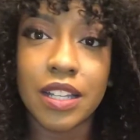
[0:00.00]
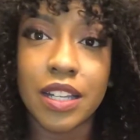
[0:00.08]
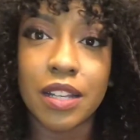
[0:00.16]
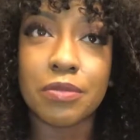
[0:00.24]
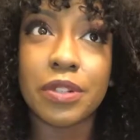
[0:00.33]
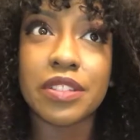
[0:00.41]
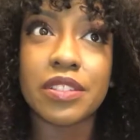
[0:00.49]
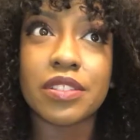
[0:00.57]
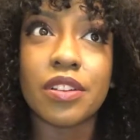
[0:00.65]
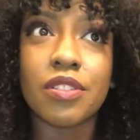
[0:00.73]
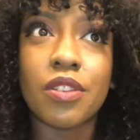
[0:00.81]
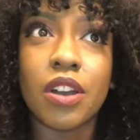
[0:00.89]
I worked
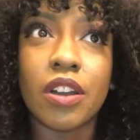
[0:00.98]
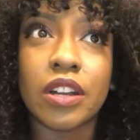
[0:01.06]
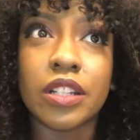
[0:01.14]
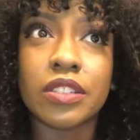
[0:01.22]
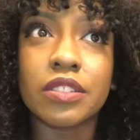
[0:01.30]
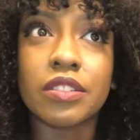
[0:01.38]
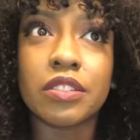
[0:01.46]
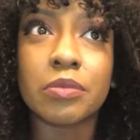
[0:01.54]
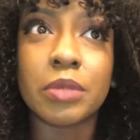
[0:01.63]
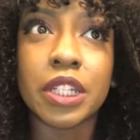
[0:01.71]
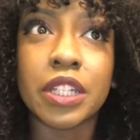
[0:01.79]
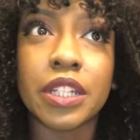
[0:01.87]
so hard to grow
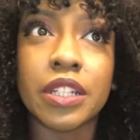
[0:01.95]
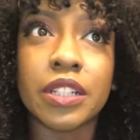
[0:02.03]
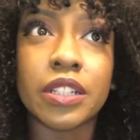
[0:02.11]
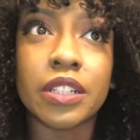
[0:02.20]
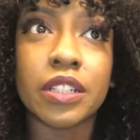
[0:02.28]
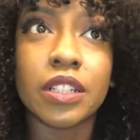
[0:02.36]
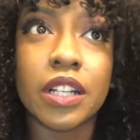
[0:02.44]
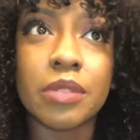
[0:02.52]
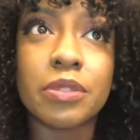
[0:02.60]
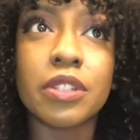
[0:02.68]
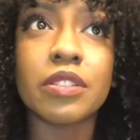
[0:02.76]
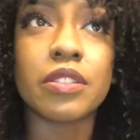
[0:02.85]
my hair. I've
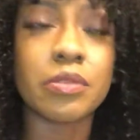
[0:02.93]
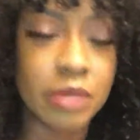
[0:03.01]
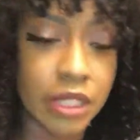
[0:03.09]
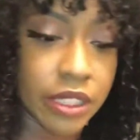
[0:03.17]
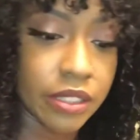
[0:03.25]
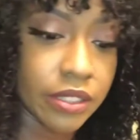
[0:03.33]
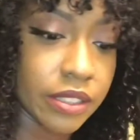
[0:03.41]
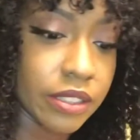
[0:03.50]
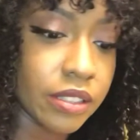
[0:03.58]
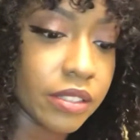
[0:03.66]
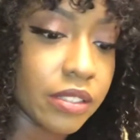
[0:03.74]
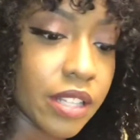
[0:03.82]
been growing my hair
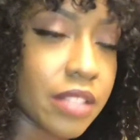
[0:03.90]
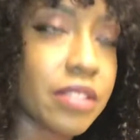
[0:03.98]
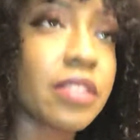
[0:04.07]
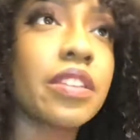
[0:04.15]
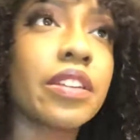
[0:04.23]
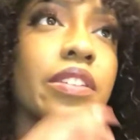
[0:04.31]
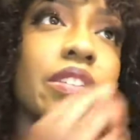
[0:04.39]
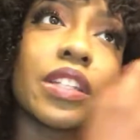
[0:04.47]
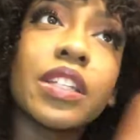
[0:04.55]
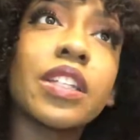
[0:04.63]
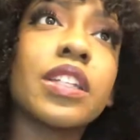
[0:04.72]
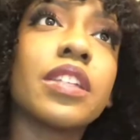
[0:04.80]
since
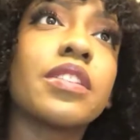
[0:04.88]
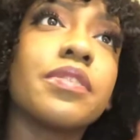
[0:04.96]
2013.